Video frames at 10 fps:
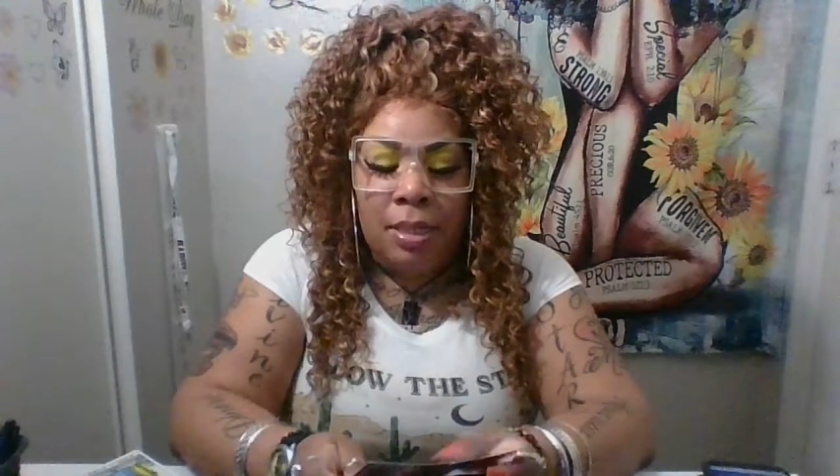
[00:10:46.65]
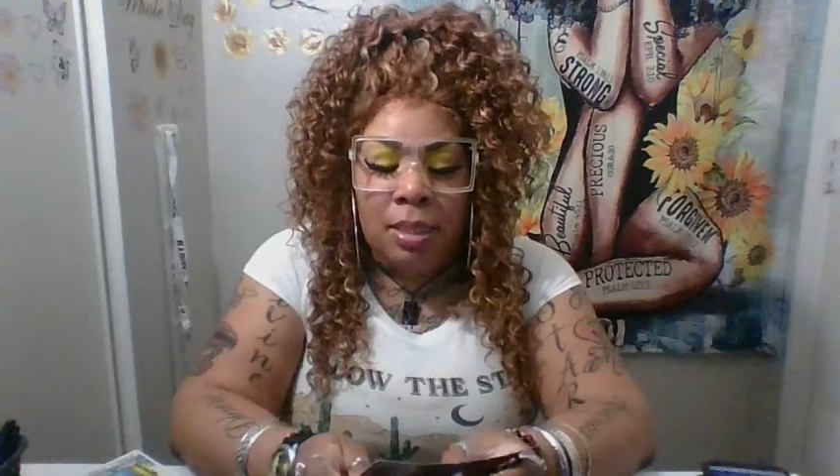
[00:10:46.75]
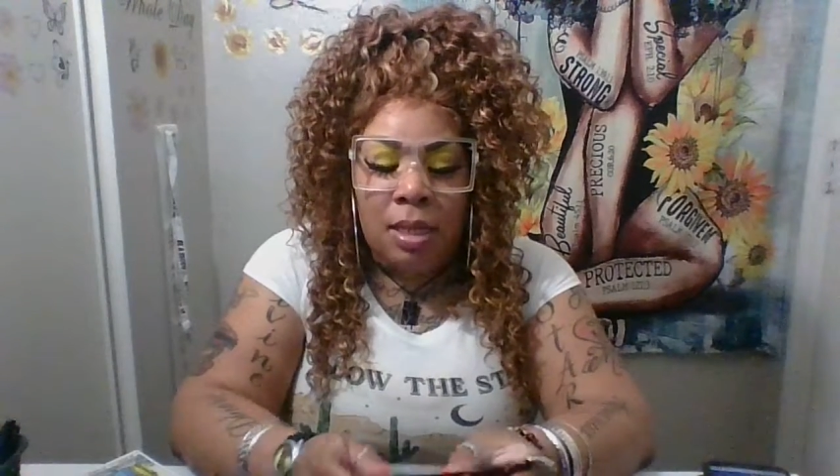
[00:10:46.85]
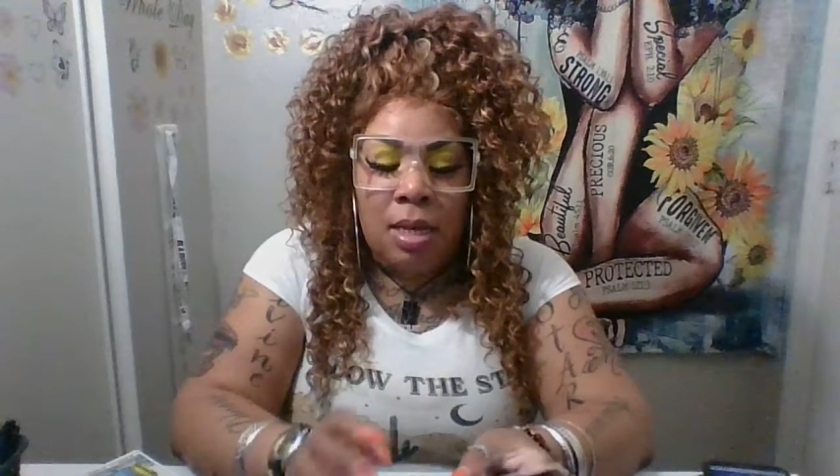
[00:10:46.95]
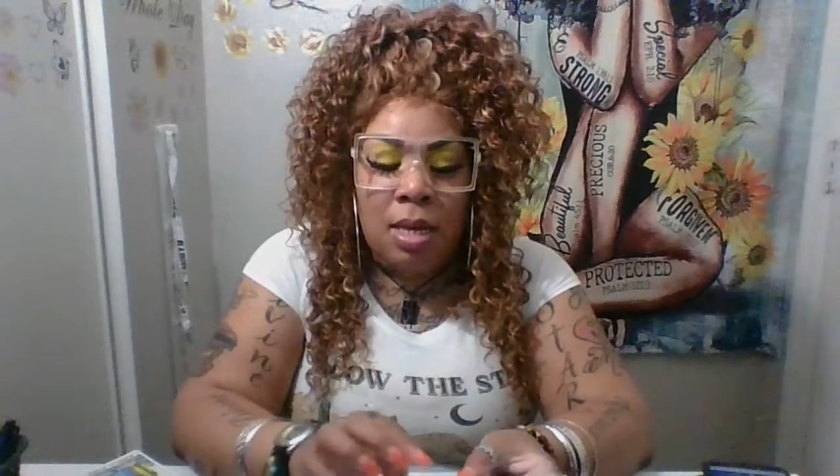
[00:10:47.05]

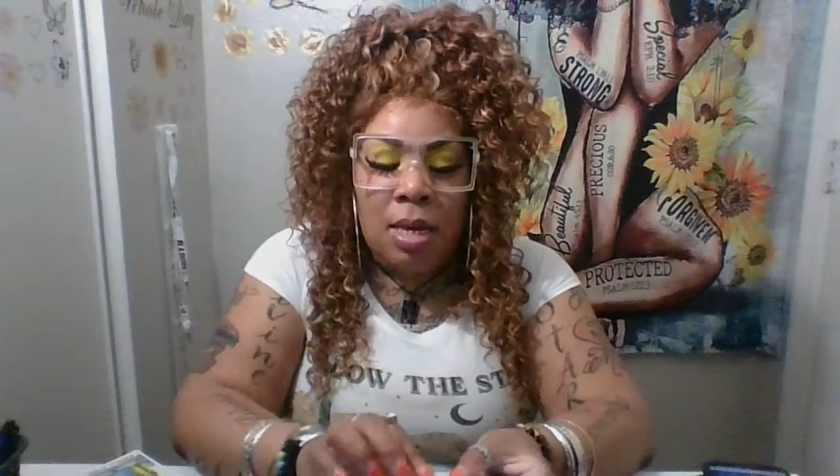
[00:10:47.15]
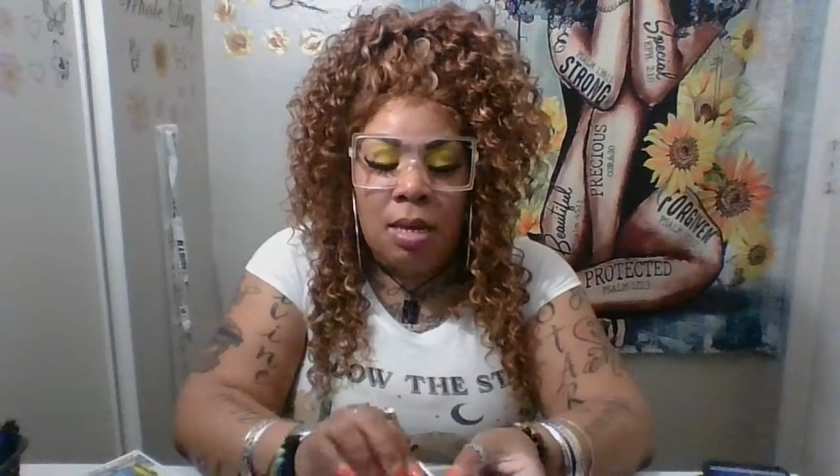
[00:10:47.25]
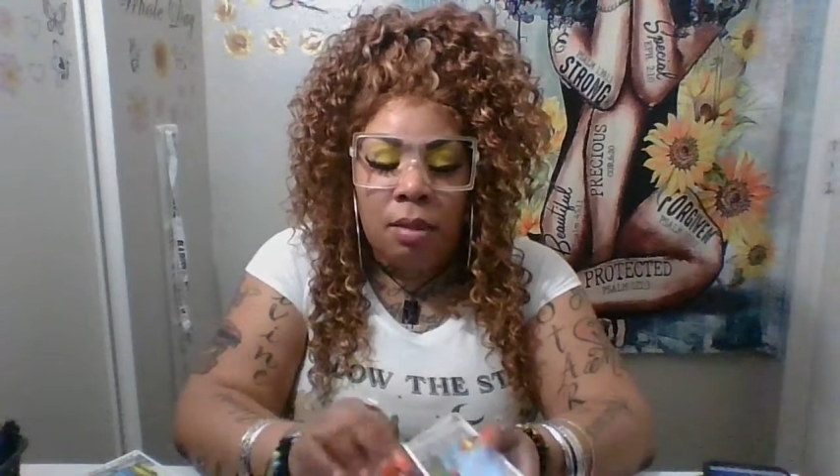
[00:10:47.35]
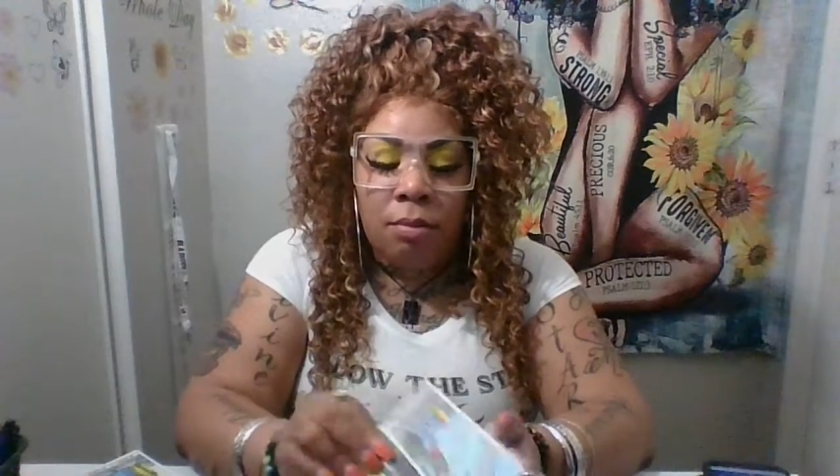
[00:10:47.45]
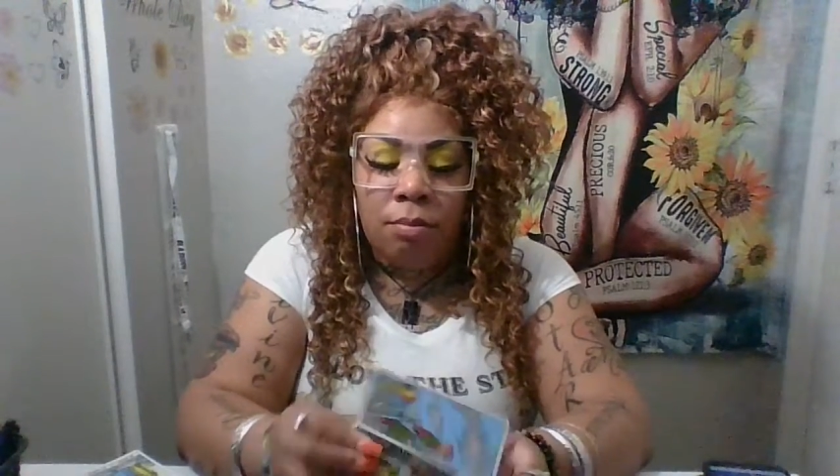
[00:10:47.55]
sneaky.
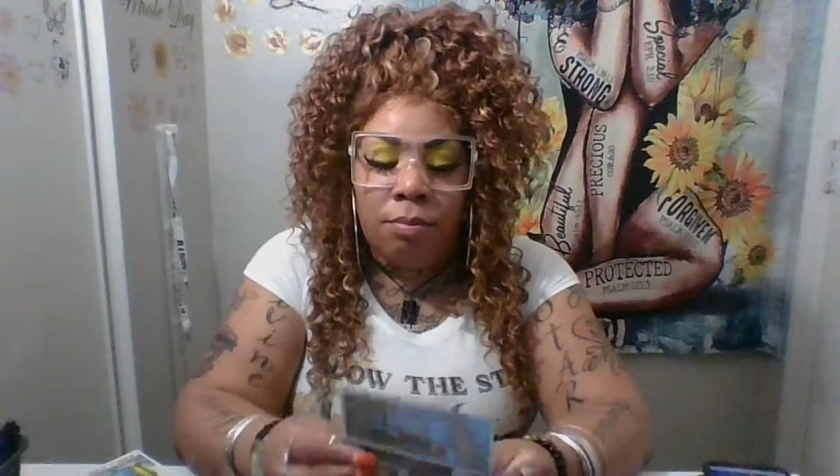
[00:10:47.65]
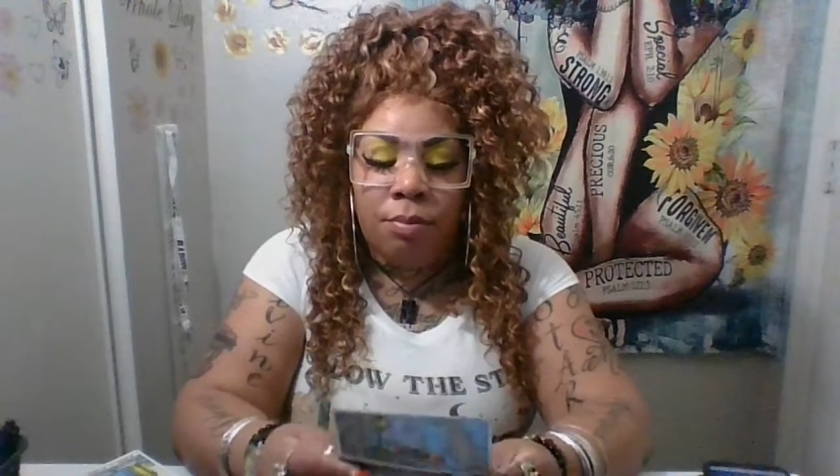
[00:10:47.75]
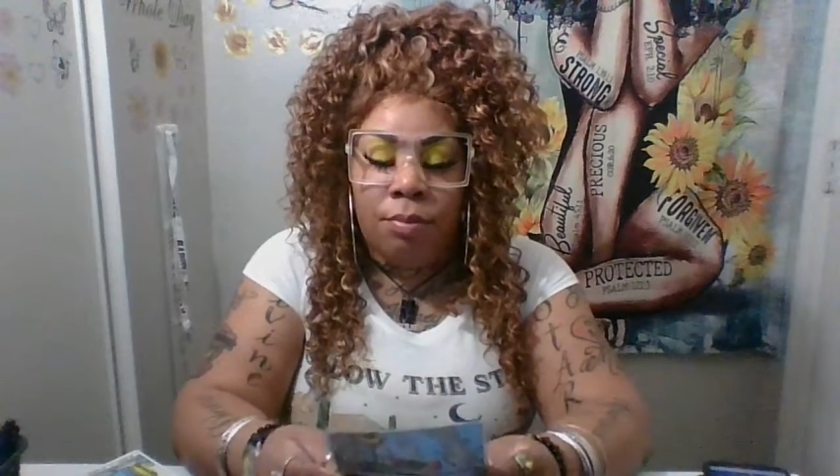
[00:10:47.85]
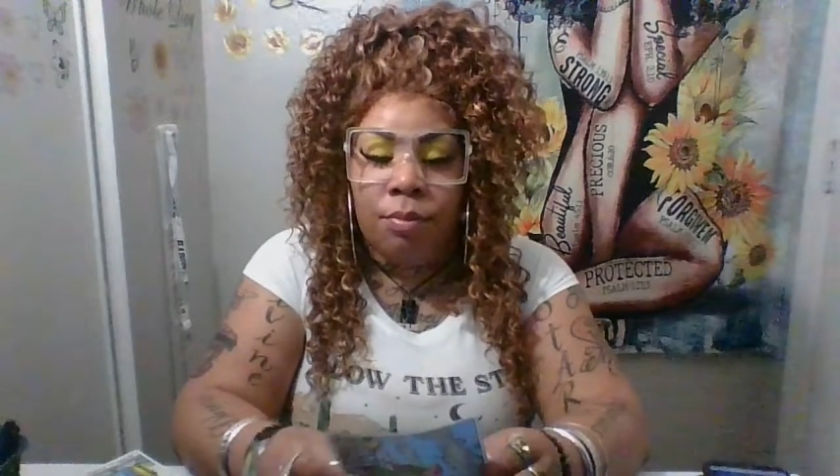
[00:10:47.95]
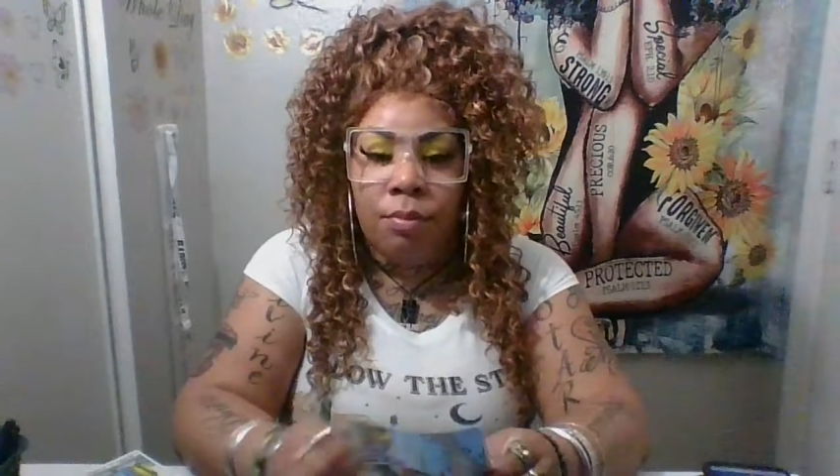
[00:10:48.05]

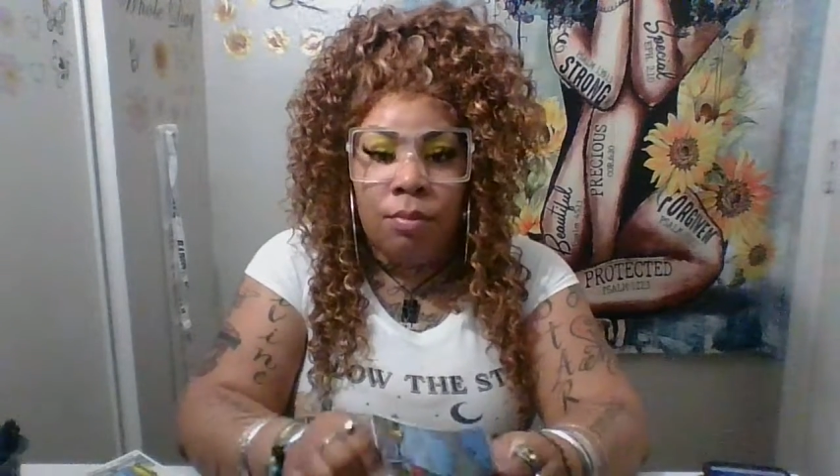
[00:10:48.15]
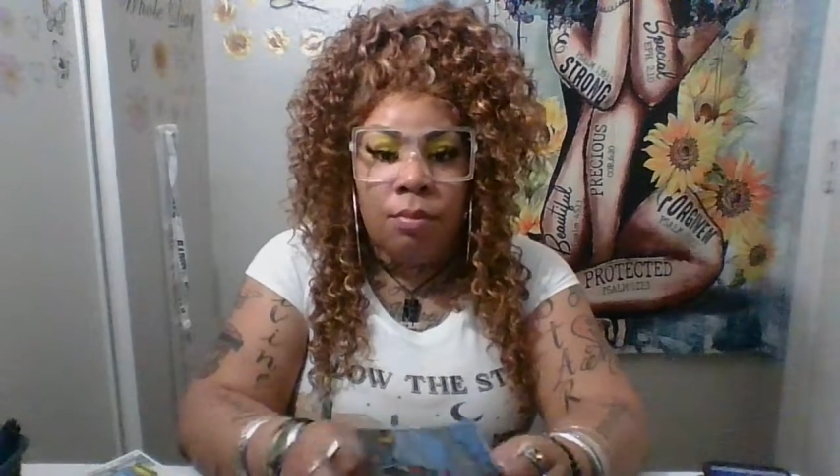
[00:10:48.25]
Think